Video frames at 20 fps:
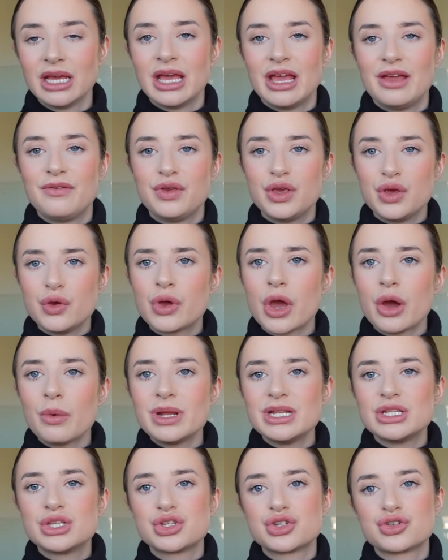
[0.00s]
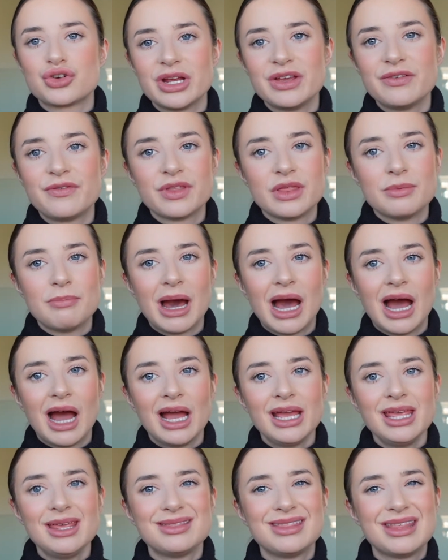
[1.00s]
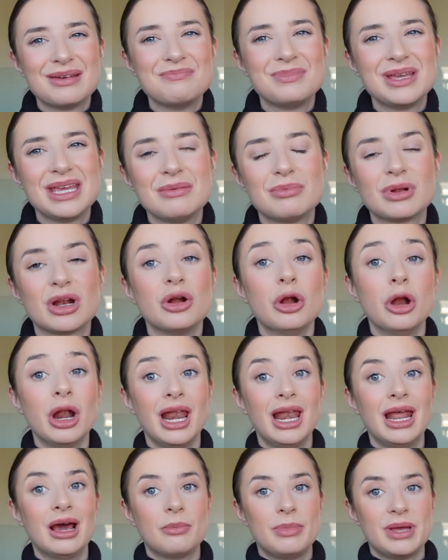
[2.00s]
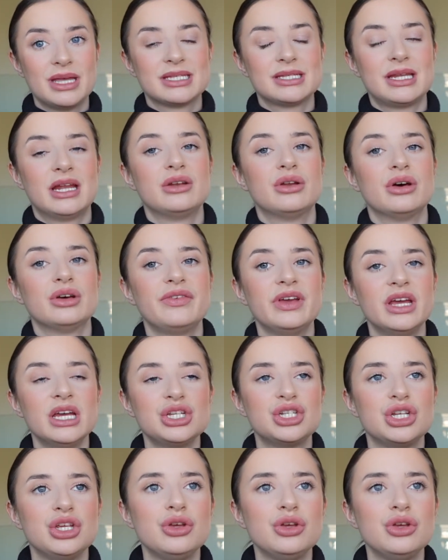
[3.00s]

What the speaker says: If you go in straight for the buy, then people are a little bit standoffish.